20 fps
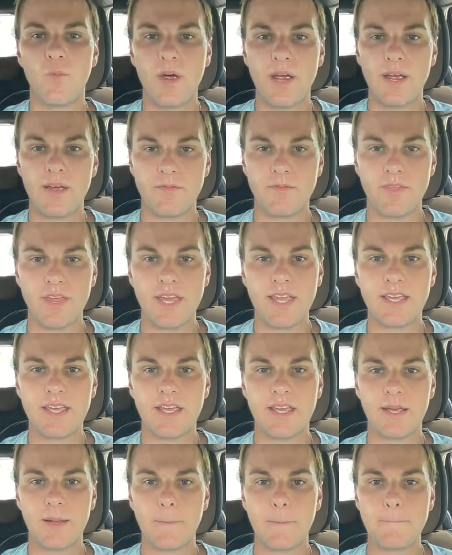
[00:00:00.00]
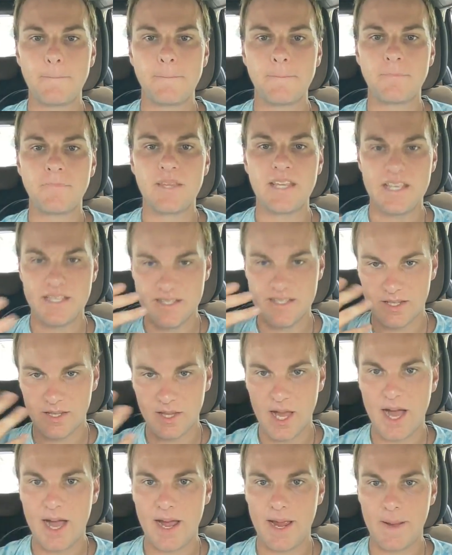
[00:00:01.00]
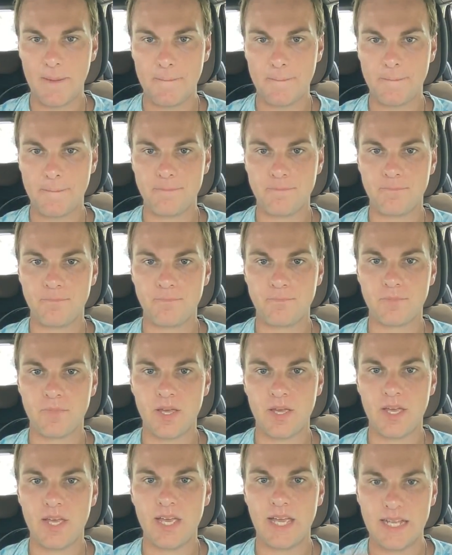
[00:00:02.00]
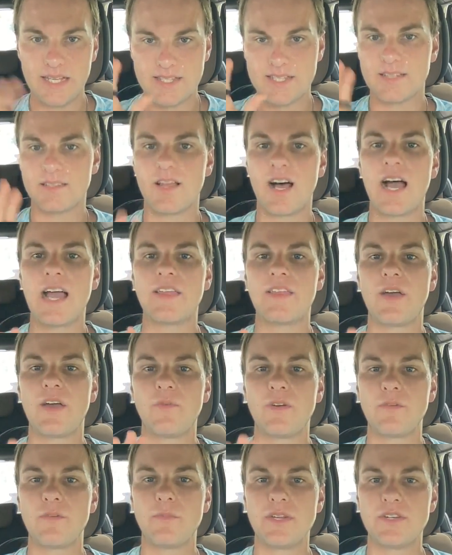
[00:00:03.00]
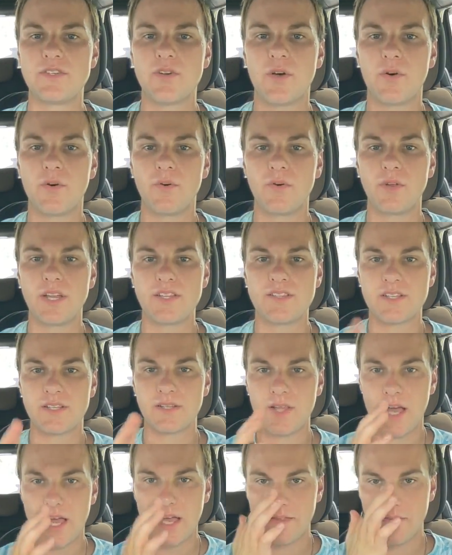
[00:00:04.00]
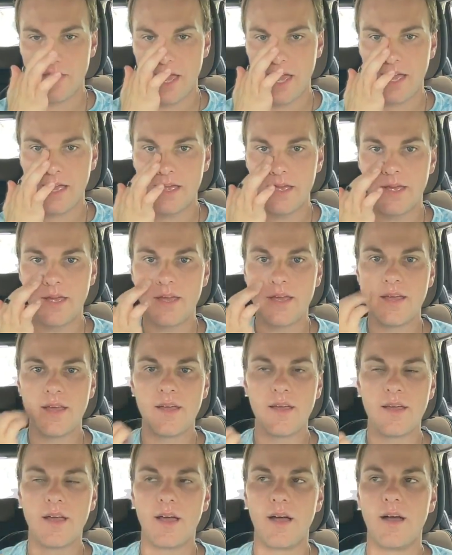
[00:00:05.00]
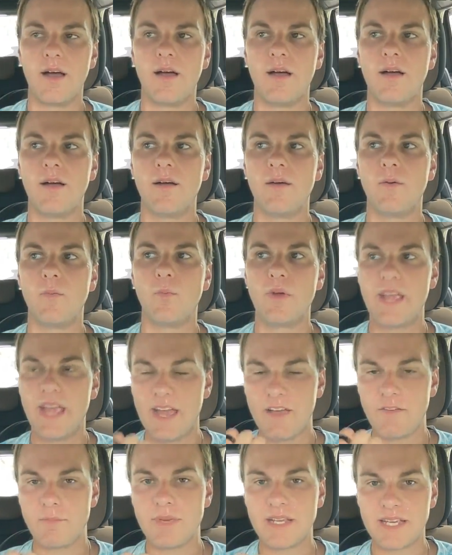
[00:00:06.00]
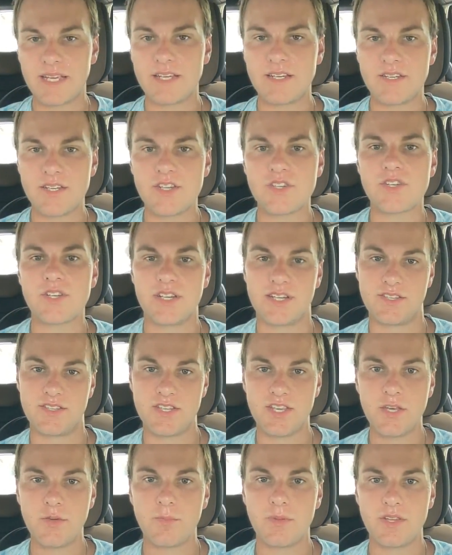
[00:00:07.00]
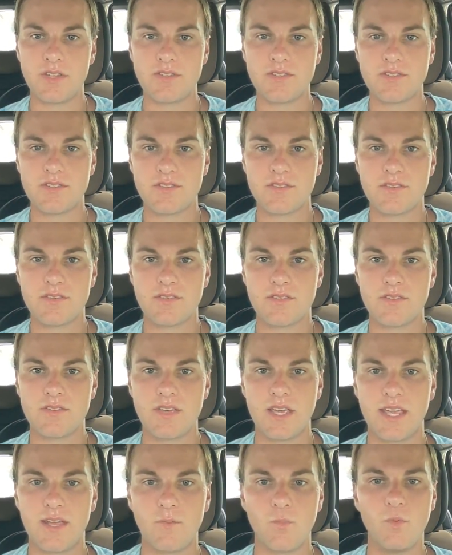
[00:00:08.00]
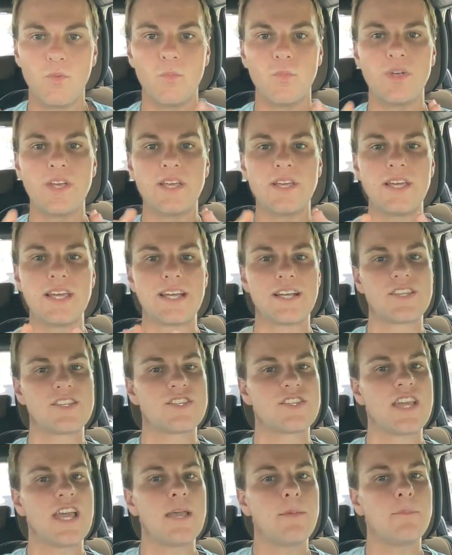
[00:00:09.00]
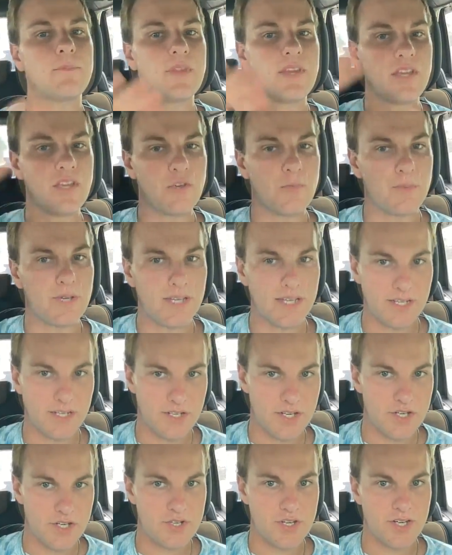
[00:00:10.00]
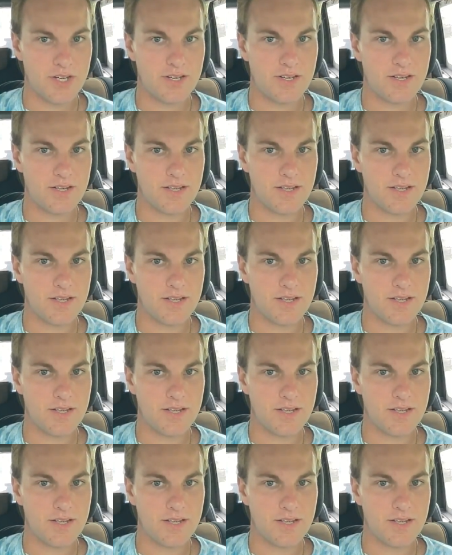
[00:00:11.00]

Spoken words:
way of thinking is a lie. It's a lie that we've been told. It's a lie that we have been conditioned as humans. And when we escape the human condition,